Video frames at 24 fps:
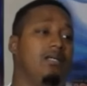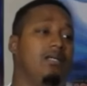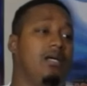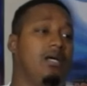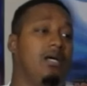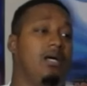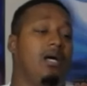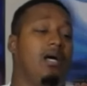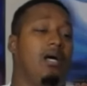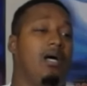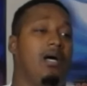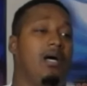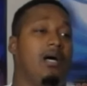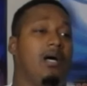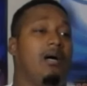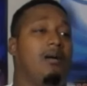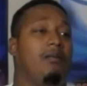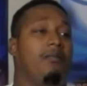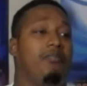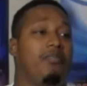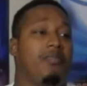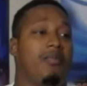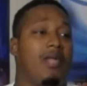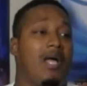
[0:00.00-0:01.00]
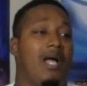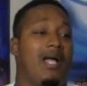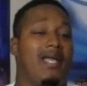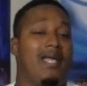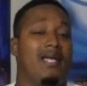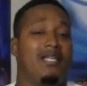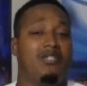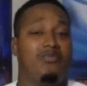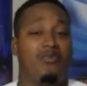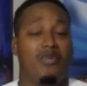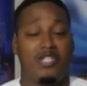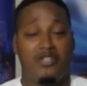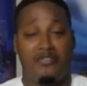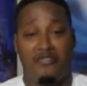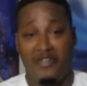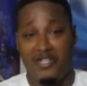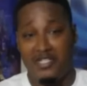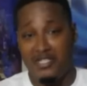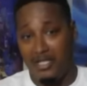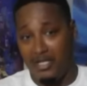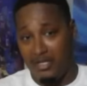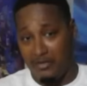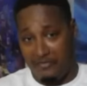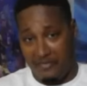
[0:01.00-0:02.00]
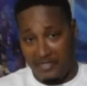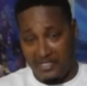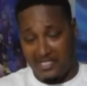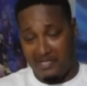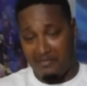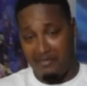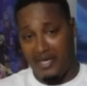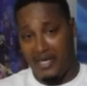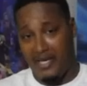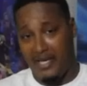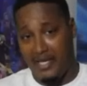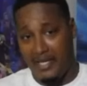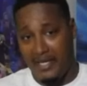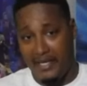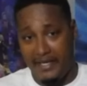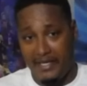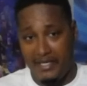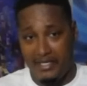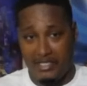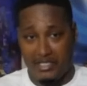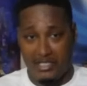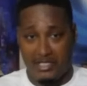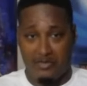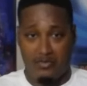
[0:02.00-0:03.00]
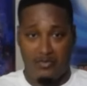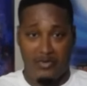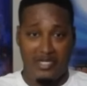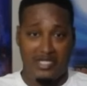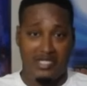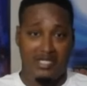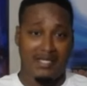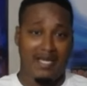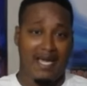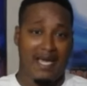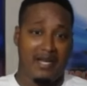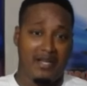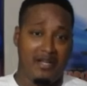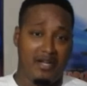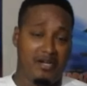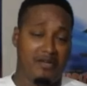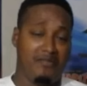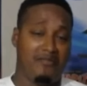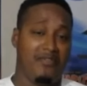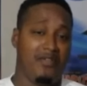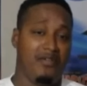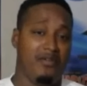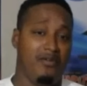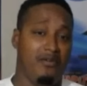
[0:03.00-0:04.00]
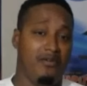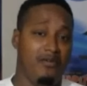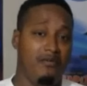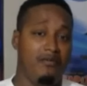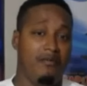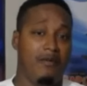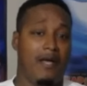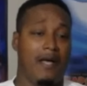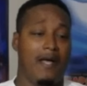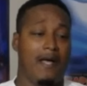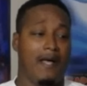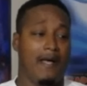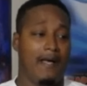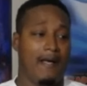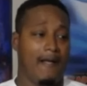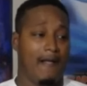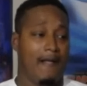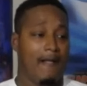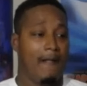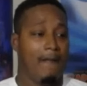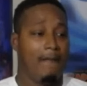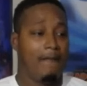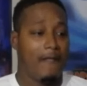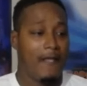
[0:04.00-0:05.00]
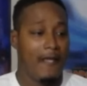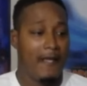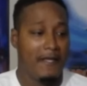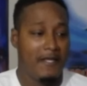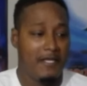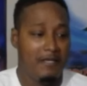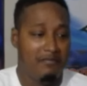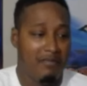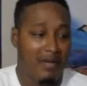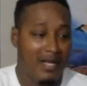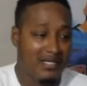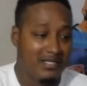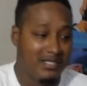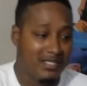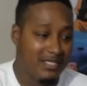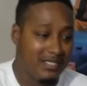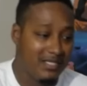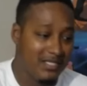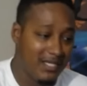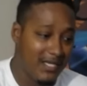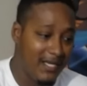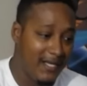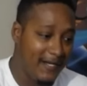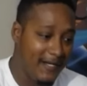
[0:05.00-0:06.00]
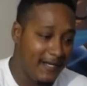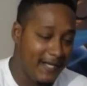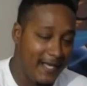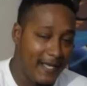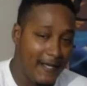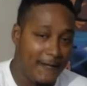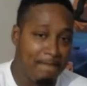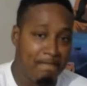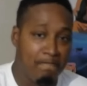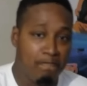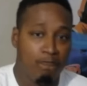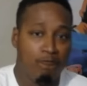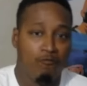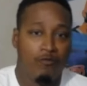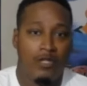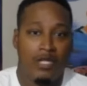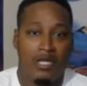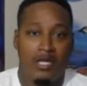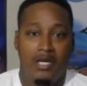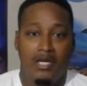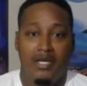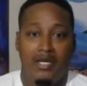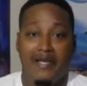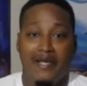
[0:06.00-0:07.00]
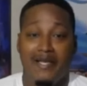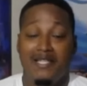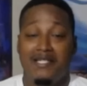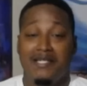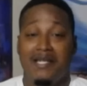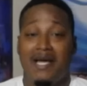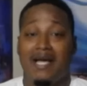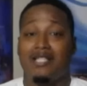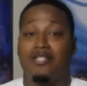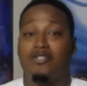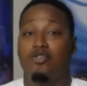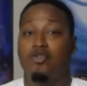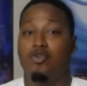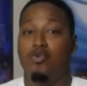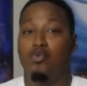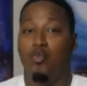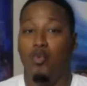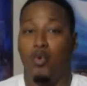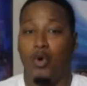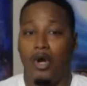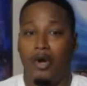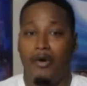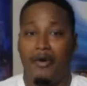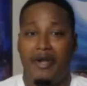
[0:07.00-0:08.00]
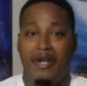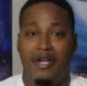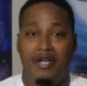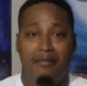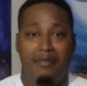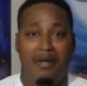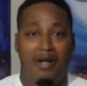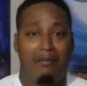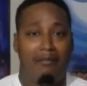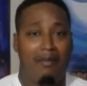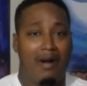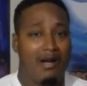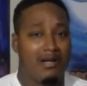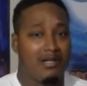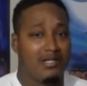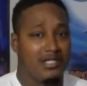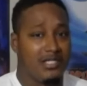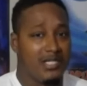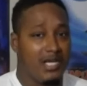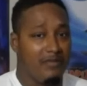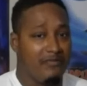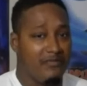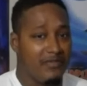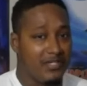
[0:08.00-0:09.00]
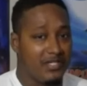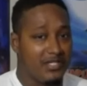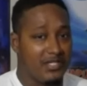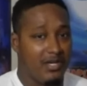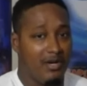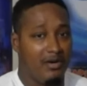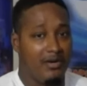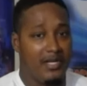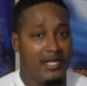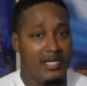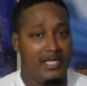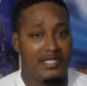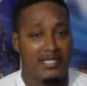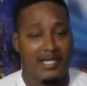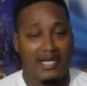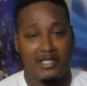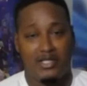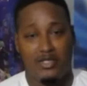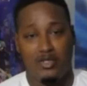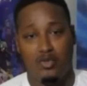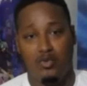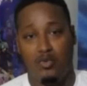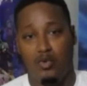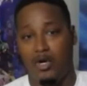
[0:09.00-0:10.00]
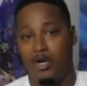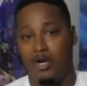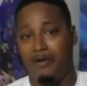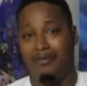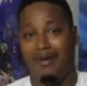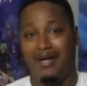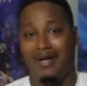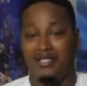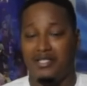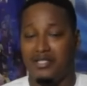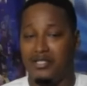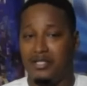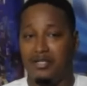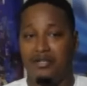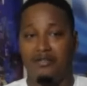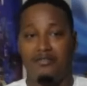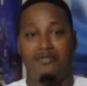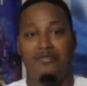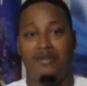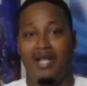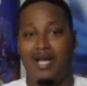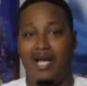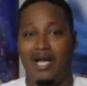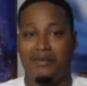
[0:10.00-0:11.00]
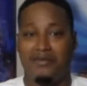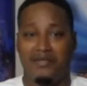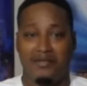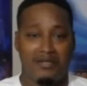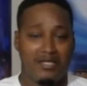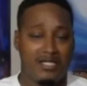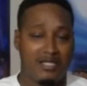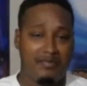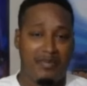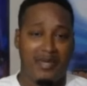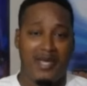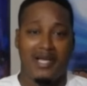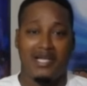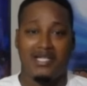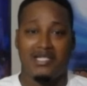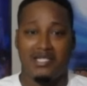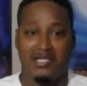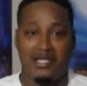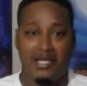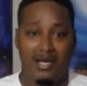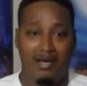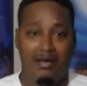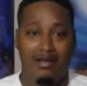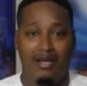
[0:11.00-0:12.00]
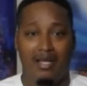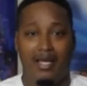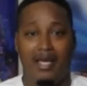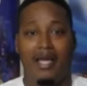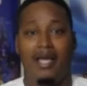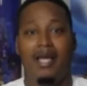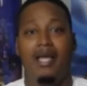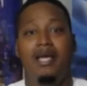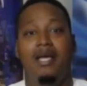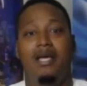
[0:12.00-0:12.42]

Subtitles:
I guess Richard Fils-Aimé, he just recently got an interview, and he basically saying that he's not too worried about Microsoft and Sony. He's not too worried about teraflops and specs and all that.